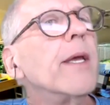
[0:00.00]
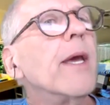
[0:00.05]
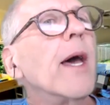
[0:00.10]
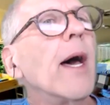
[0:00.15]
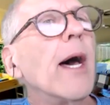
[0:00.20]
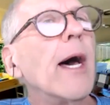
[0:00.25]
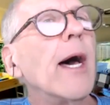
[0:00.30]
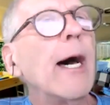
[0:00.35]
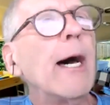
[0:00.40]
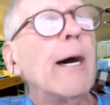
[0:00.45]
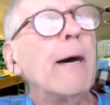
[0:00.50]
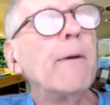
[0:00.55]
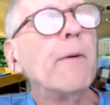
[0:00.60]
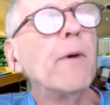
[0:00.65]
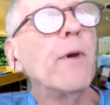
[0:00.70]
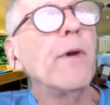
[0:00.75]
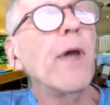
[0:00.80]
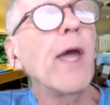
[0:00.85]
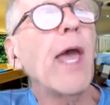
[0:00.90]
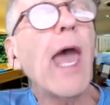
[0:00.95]
uh,
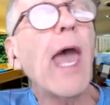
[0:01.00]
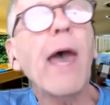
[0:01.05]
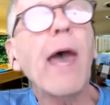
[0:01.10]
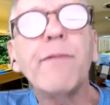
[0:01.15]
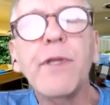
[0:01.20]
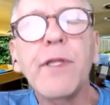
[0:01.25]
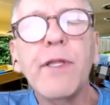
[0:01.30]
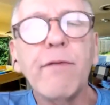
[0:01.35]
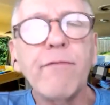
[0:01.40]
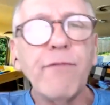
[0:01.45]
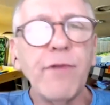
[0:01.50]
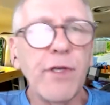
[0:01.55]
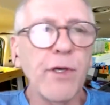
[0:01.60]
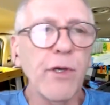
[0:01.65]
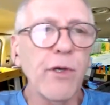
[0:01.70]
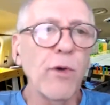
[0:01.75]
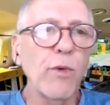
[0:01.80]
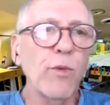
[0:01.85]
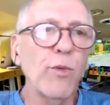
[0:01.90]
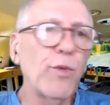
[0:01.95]
having the
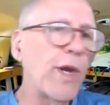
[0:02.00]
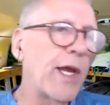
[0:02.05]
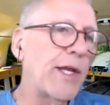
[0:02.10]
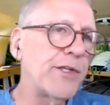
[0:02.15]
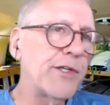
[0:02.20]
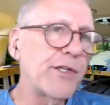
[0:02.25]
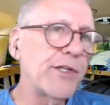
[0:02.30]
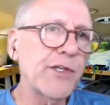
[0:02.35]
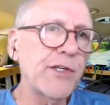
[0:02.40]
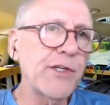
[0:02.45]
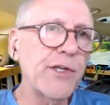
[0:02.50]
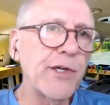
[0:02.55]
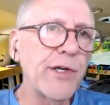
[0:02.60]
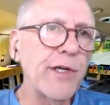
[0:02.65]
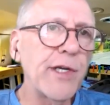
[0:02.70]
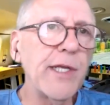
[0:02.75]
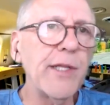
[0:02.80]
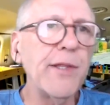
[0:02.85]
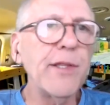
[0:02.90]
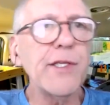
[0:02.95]
vehicle
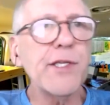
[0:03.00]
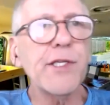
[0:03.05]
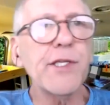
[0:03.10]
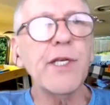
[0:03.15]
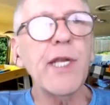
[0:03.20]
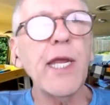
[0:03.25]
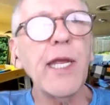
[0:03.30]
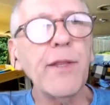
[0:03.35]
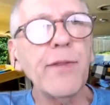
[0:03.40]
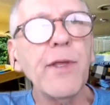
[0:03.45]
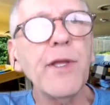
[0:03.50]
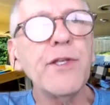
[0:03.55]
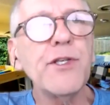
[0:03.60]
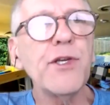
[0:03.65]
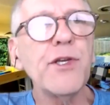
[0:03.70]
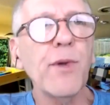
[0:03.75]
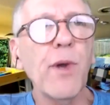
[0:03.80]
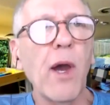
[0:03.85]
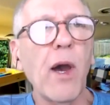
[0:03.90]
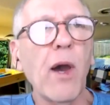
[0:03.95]
registered in the state
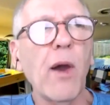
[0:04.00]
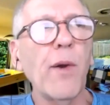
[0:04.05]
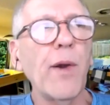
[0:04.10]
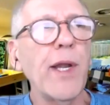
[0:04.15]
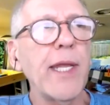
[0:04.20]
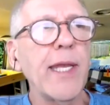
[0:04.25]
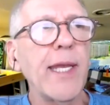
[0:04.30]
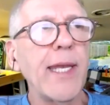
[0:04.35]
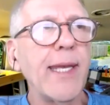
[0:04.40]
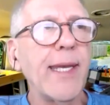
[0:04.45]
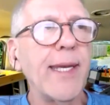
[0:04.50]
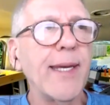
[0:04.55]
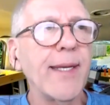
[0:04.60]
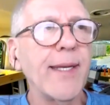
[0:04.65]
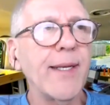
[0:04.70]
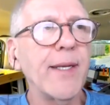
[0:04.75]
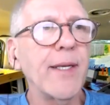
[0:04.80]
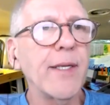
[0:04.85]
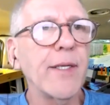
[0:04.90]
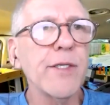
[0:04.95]
that you're already
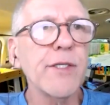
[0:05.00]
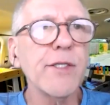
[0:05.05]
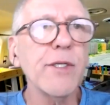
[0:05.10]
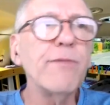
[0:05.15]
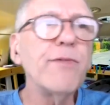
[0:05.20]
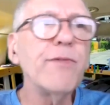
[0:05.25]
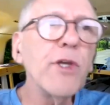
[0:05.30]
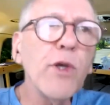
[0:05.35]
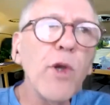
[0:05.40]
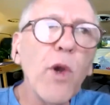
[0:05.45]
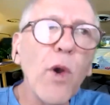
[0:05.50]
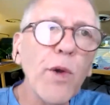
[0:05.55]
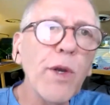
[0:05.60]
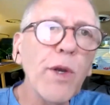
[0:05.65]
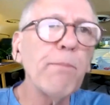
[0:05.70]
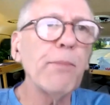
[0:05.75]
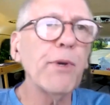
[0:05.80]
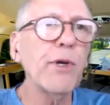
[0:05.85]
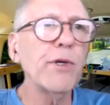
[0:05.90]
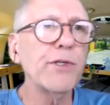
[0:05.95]
in. So if you go
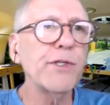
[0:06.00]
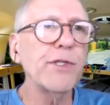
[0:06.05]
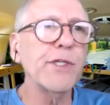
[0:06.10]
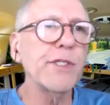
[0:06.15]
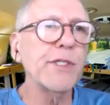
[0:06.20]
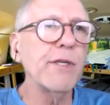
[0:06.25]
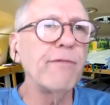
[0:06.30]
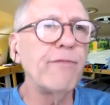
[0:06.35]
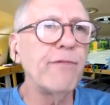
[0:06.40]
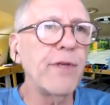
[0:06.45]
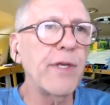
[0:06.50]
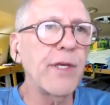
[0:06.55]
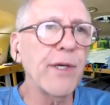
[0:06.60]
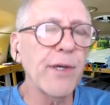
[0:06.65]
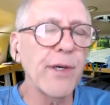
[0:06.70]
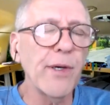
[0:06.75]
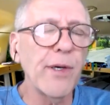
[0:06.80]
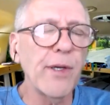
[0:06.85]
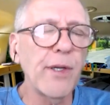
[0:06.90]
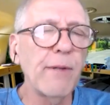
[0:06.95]
to purchase a
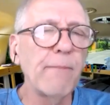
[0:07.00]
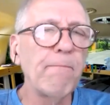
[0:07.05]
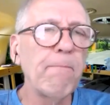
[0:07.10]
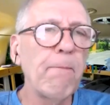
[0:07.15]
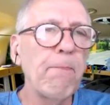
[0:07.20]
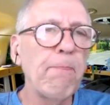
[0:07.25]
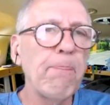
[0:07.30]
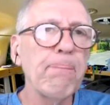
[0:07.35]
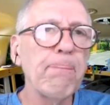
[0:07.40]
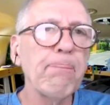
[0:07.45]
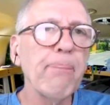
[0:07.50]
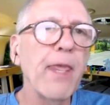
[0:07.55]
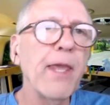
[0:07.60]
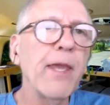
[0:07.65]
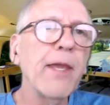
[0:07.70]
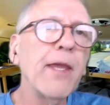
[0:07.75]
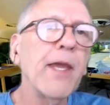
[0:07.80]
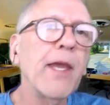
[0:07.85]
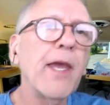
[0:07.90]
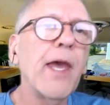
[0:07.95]
vehicle
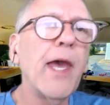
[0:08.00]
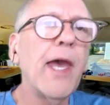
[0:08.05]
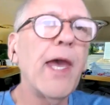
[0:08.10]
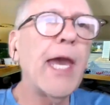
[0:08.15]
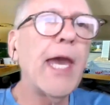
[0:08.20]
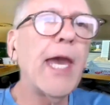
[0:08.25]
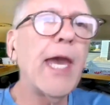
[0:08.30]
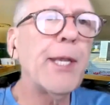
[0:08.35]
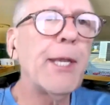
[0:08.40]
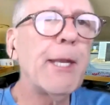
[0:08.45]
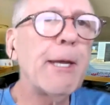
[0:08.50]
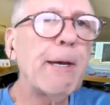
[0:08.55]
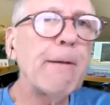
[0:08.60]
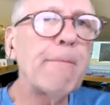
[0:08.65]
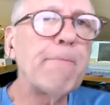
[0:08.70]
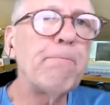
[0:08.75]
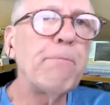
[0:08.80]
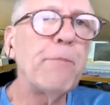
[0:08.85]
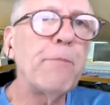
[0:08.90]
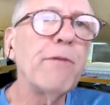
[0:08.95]
and
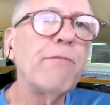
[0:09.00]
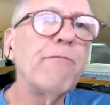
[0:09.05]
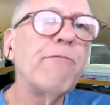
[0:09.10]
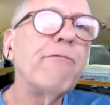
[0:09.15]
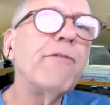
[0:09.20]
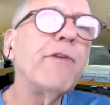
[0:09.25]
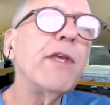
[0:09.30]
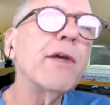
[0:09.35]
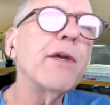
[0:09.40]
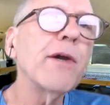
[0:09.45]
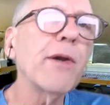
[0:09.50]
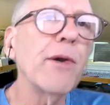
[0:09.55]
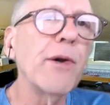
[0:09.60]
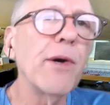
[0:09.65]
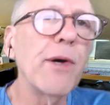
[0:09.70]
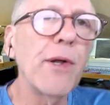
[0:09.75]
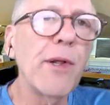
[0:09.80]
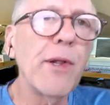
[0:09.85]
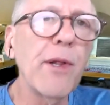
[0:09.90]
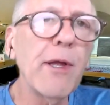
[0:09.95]
the
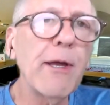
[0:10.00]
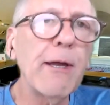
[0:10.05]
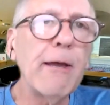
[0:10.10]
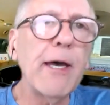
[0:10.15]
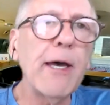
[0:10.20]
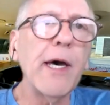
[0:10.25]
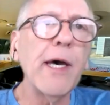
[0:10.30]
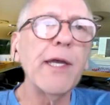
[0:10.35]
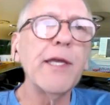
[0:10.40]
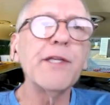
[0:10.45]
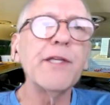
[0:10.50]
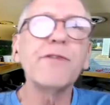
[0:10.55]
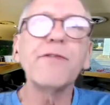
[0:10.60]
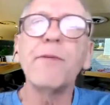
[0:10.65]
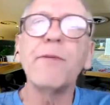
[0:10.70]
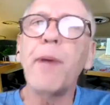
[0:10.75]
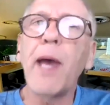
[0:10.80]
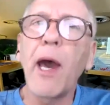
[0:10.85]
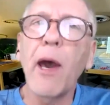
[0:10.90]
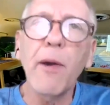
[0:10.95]
vehicle is
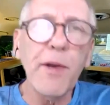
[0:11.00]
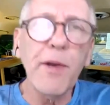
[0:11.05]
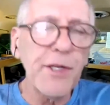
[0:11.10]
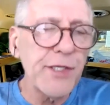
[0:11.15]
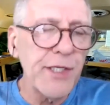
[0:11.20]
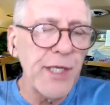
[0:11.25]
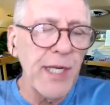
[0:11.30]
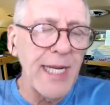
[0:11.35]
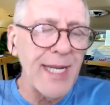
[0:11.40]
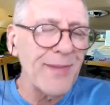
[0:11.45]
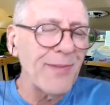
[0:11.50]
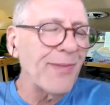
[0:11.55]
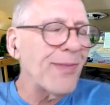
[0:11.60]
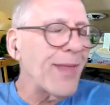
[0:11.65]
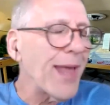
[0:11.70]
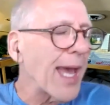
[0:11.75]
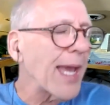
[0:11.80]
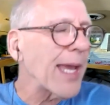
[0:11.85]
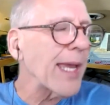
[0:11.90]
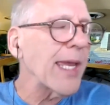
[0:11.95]
from out of state,
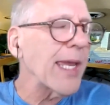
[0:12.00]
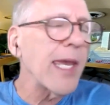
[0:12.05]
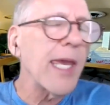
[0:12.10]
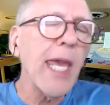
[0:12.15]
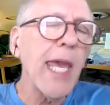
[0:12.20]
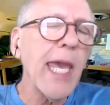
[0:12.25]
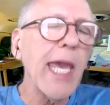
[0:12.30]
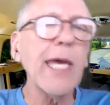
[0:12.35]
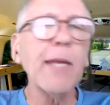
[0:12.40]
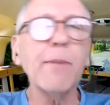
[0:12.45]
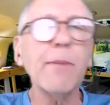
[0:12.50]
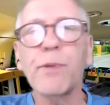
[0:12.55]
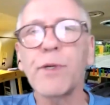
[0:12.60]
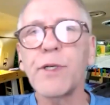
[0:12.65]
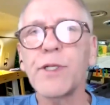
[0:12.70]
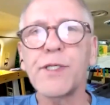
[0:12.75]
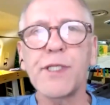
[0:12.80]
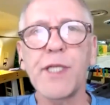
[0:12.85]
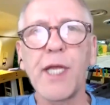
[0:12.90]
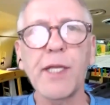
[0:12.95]
that can
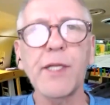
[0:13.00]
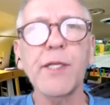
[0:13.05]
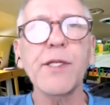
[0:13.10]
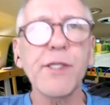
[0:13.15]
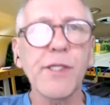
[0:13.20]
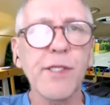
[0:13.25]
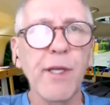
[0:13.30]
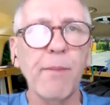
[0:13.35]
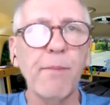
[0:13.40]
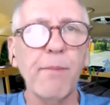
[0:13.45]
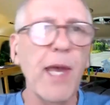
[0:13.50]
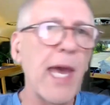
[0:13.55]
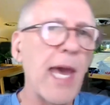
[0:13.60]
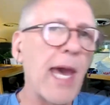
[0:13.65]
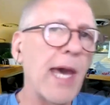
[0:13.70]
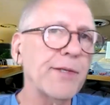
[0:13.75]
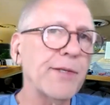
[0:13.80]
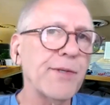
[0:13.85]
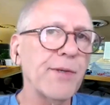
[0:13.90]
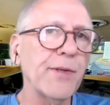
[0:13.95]
present some
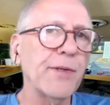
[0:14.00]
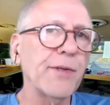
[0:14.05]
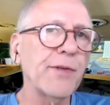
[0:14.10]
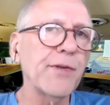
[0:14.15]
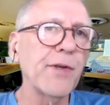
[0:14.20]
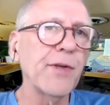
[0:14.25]
hassles.